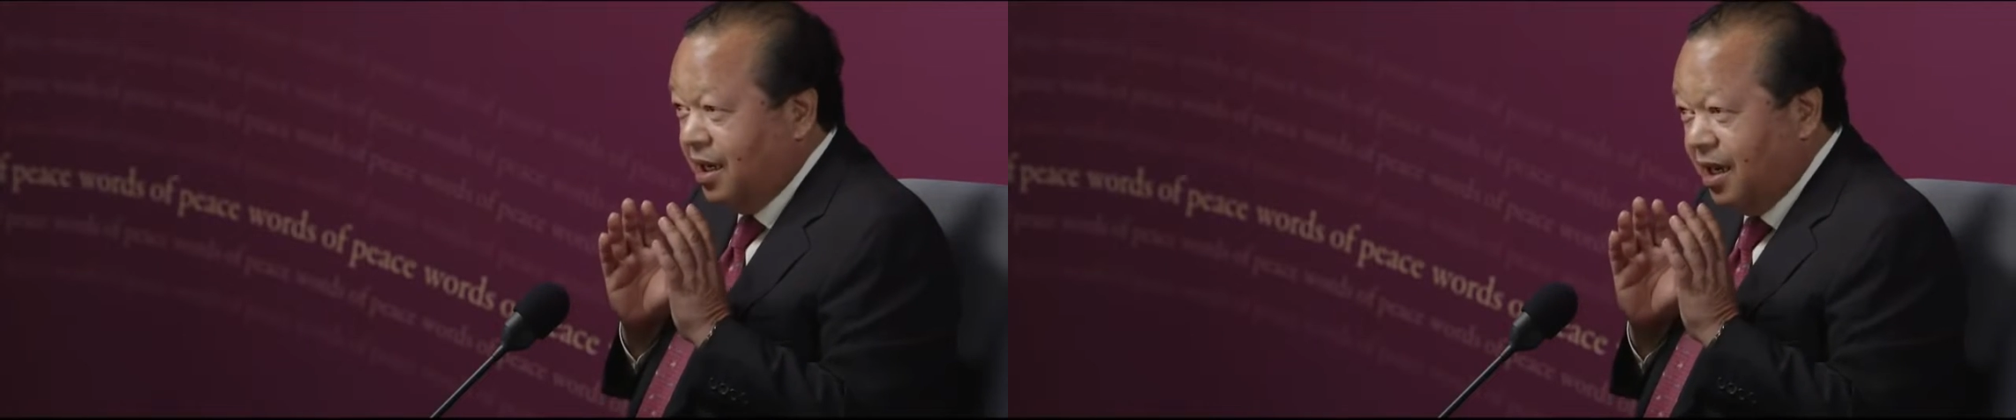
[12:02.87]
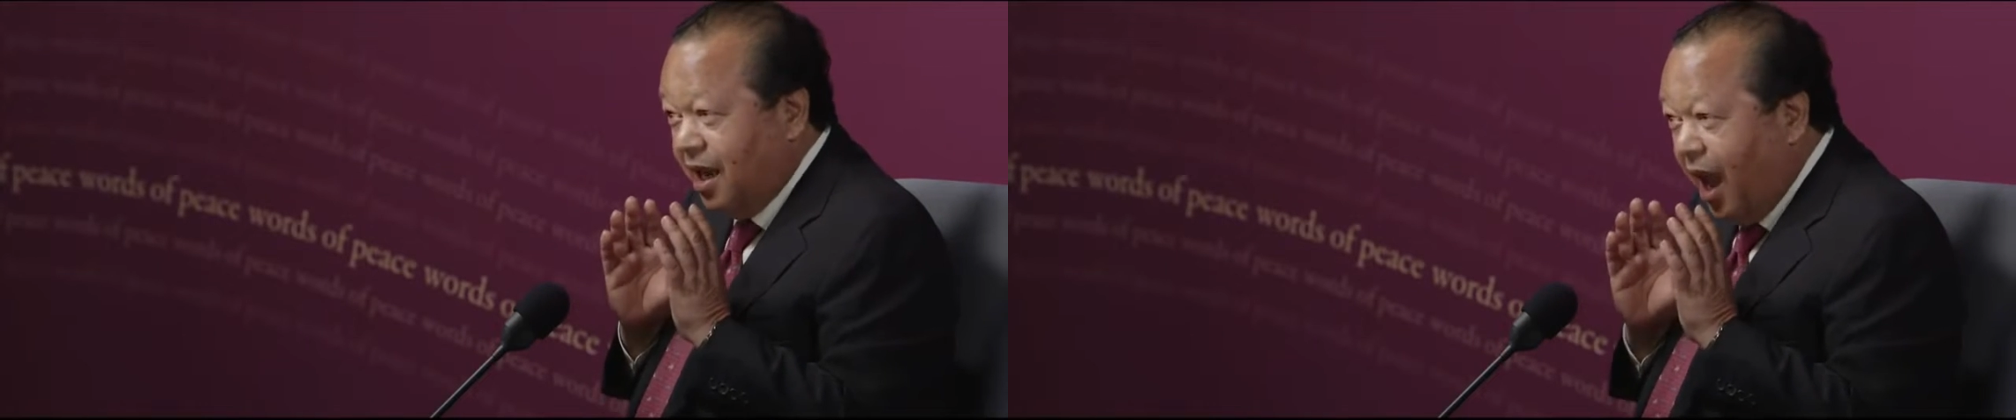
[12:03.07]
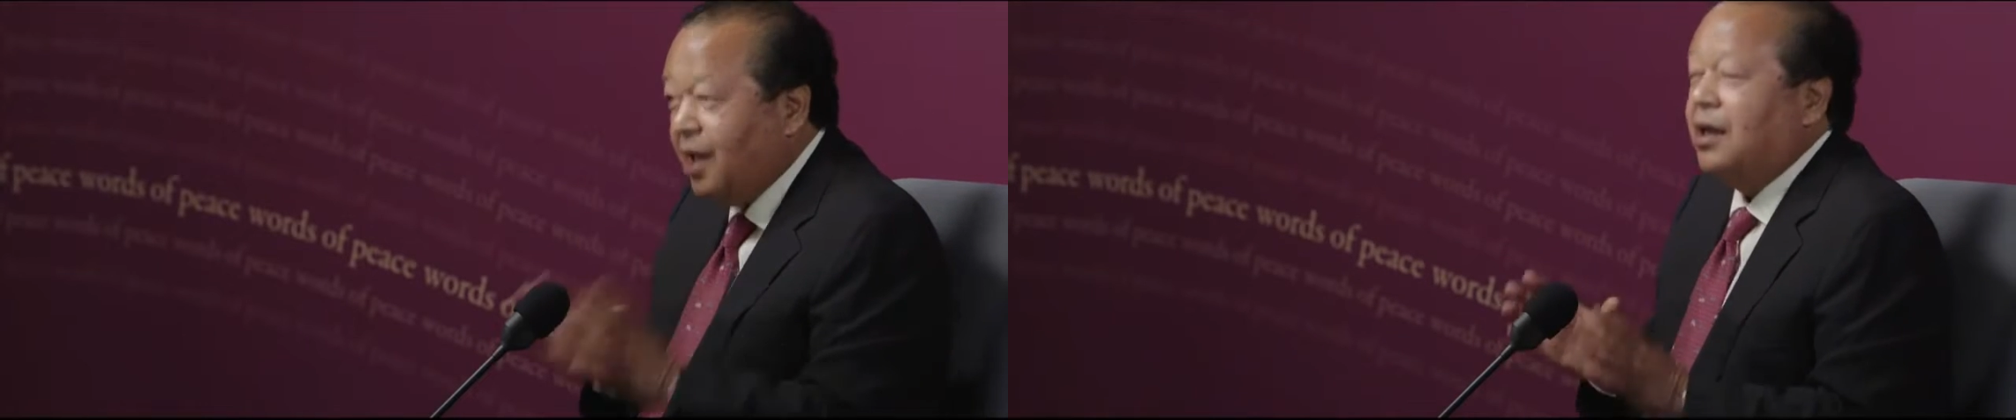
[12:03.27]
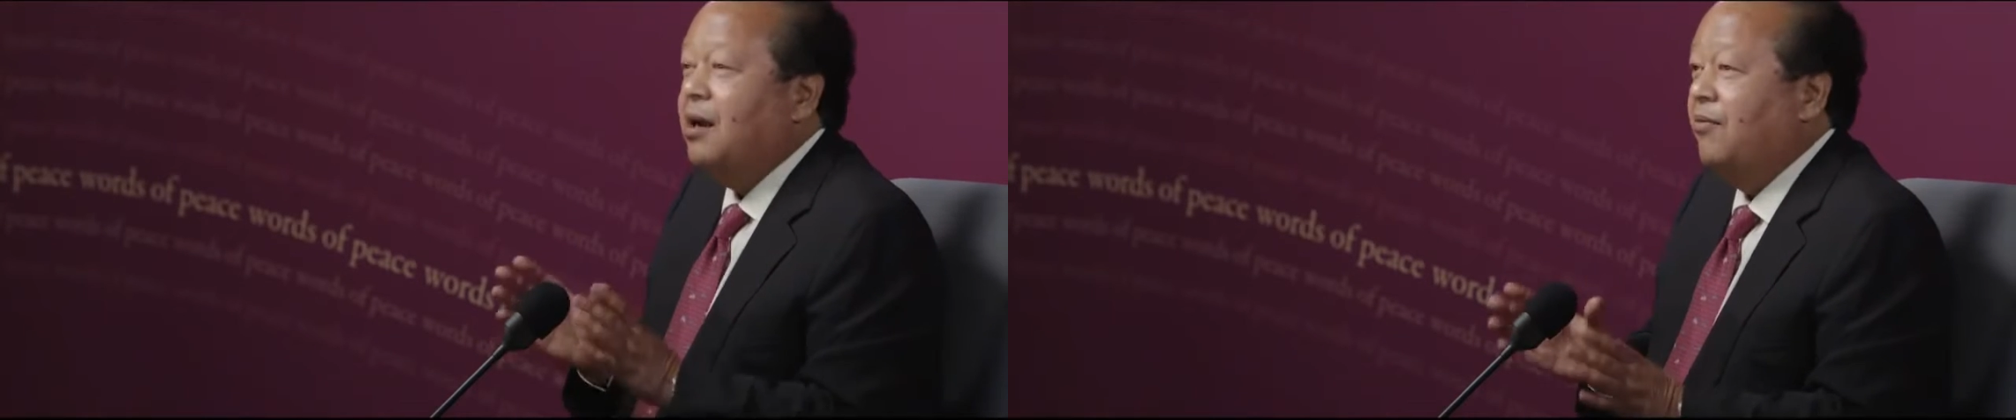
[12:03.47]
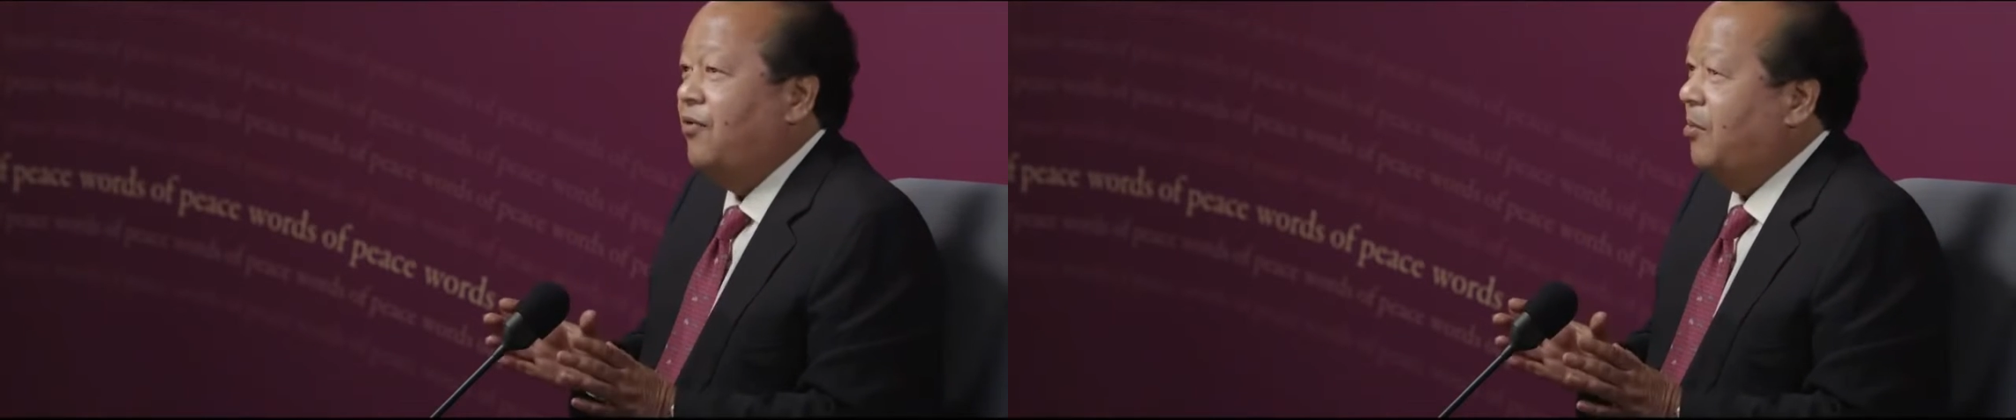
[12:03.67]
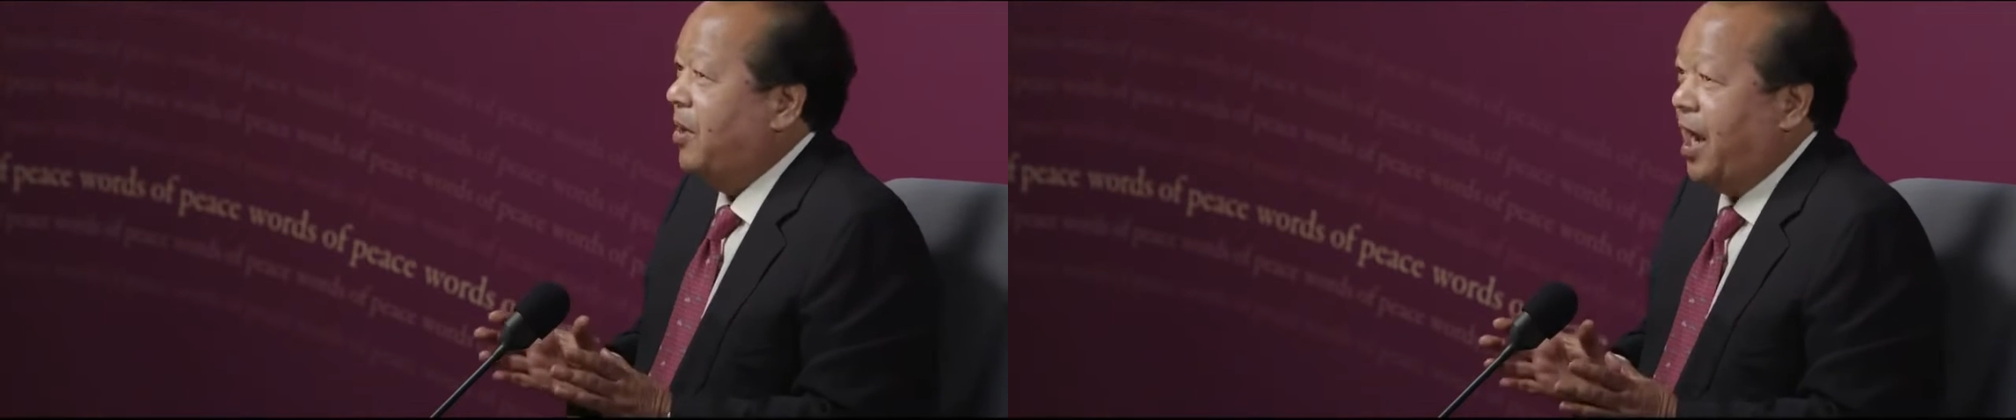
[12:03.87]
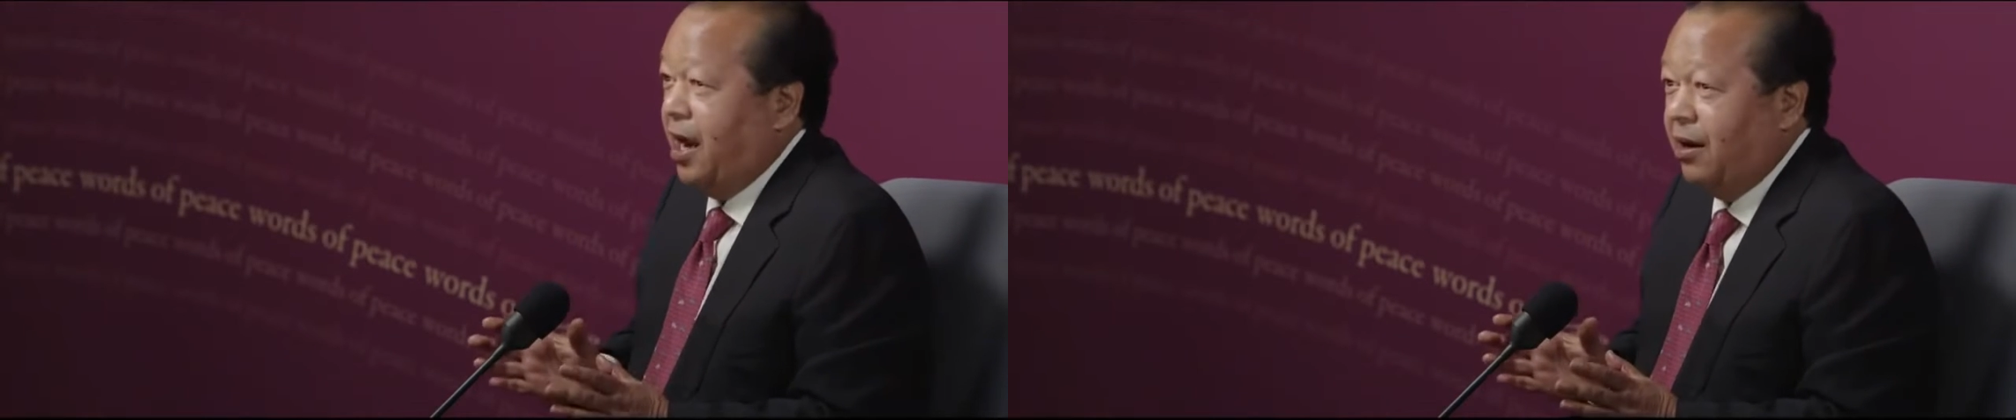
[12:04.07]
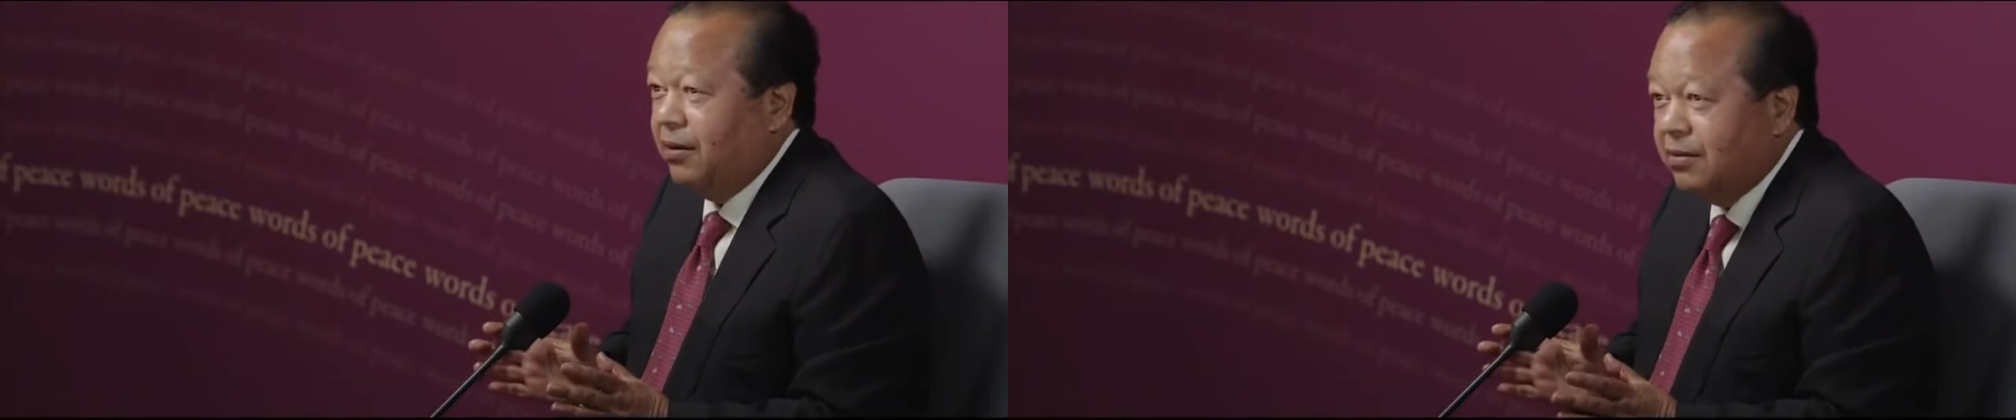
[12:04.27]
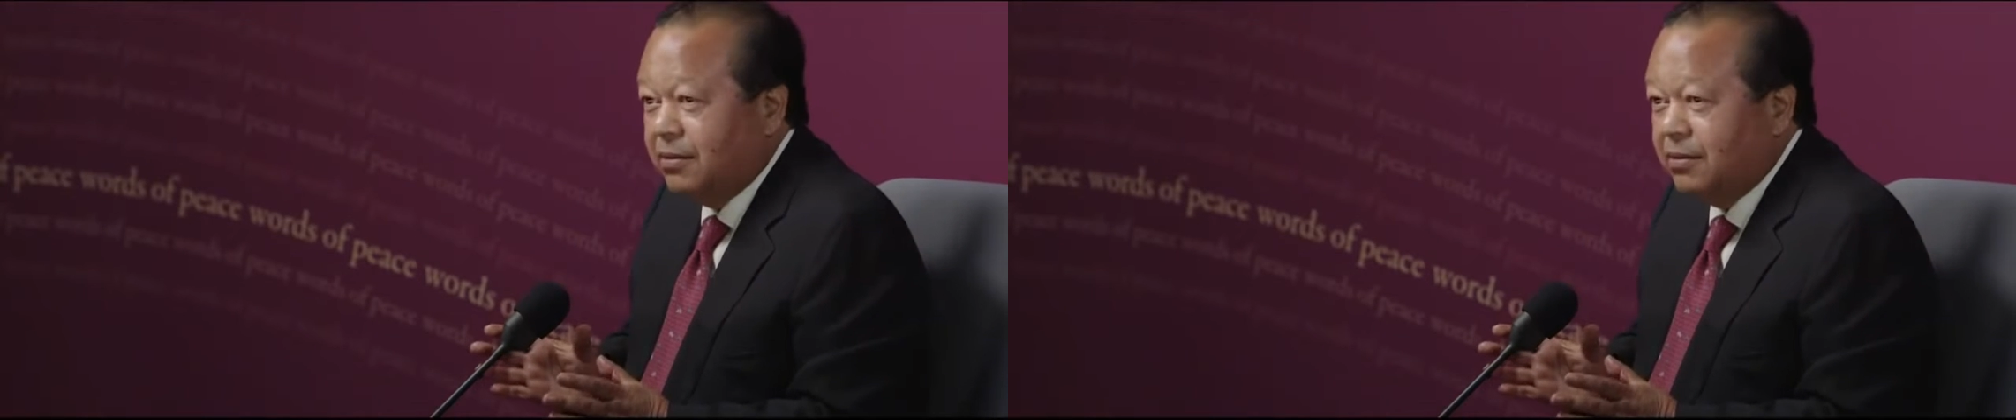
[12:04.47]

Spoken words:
did not come from cow.